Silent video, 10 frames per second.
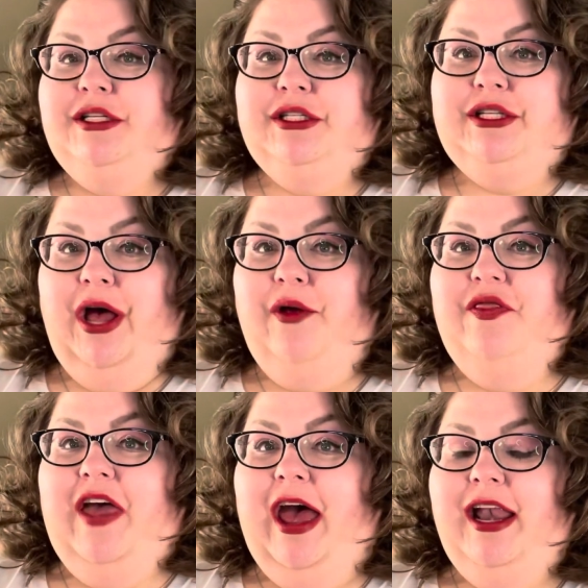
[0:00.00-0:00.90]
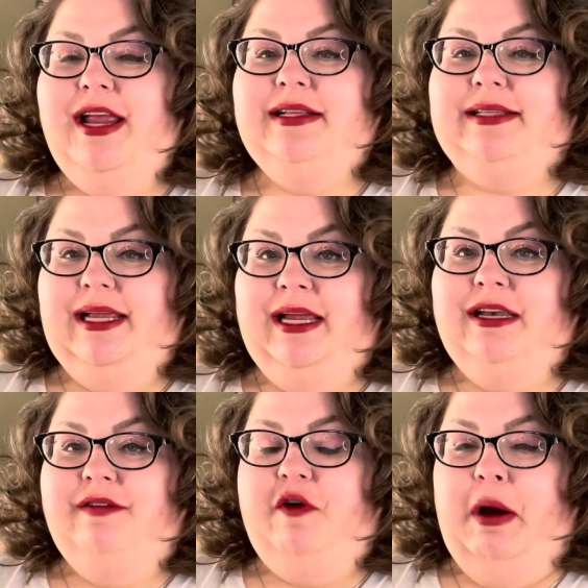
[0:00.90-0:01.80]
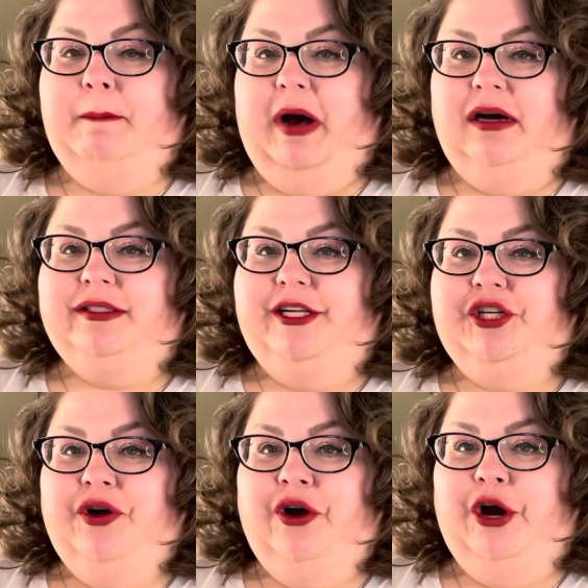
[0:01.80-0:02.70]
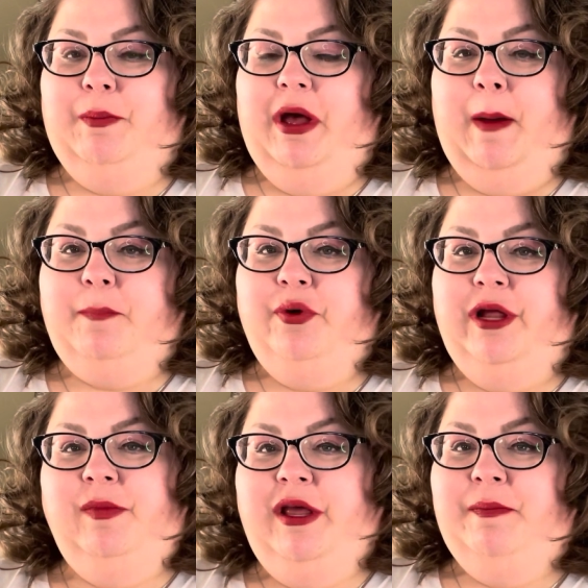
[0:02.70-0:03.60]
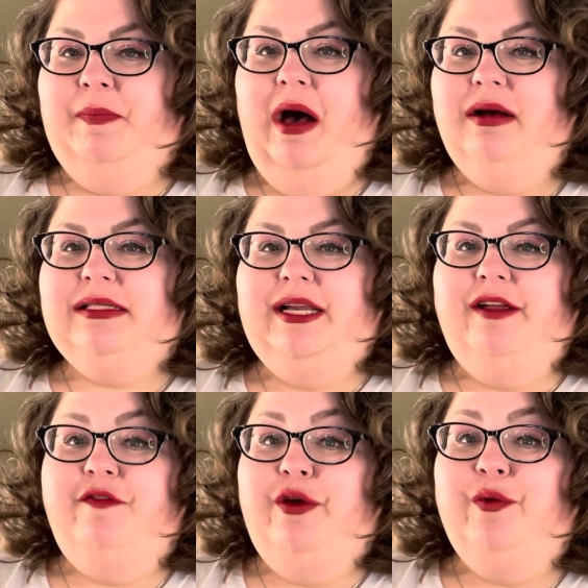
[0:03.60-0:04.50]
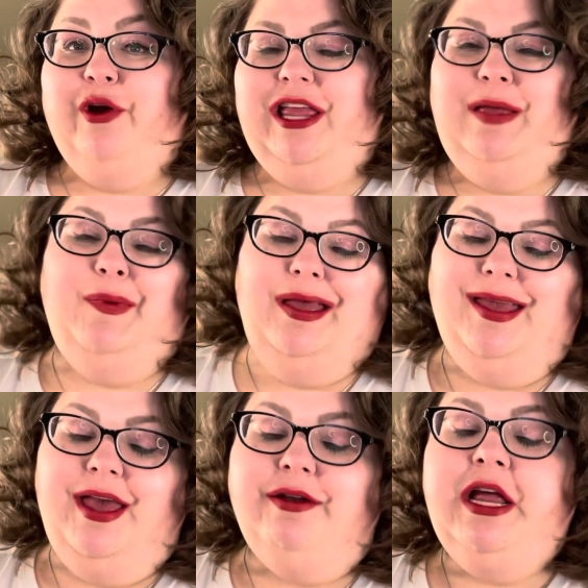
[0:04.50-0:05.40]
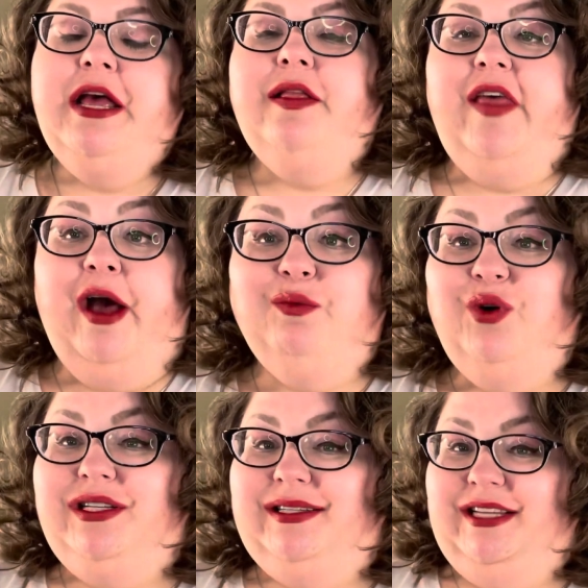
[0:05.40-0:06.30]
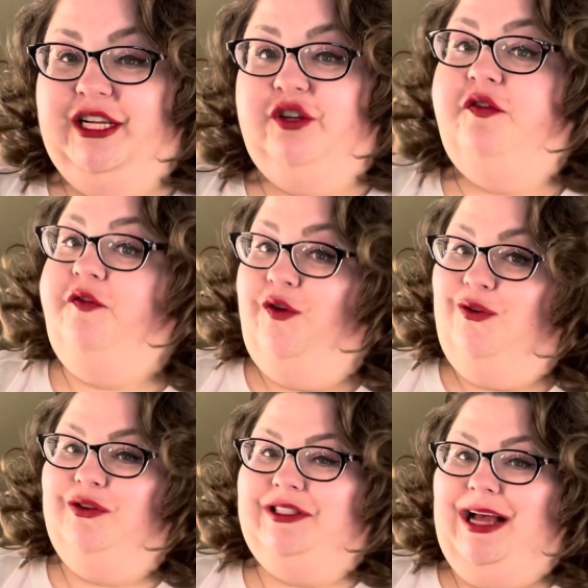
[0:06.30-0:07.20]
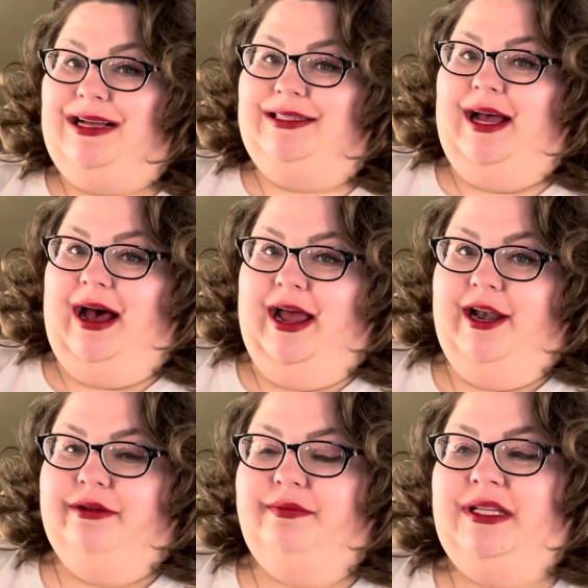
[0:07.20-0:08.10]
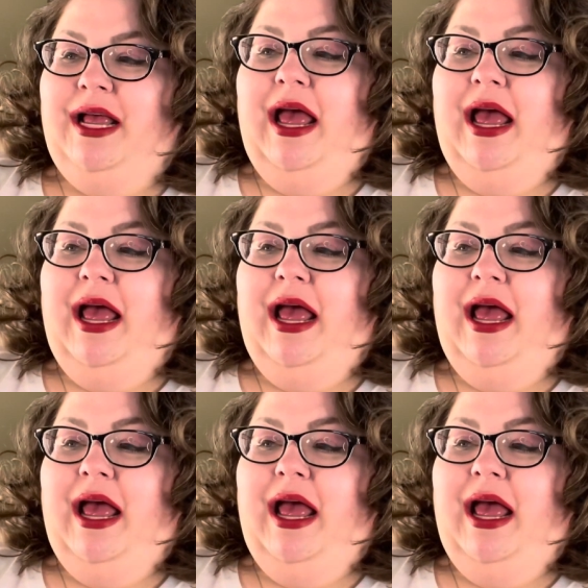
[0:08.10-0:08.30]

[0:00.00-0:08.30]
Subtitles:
So that is the end of our BoxyCharm Premium box. And if you were keeping count, that was 6 full-size items.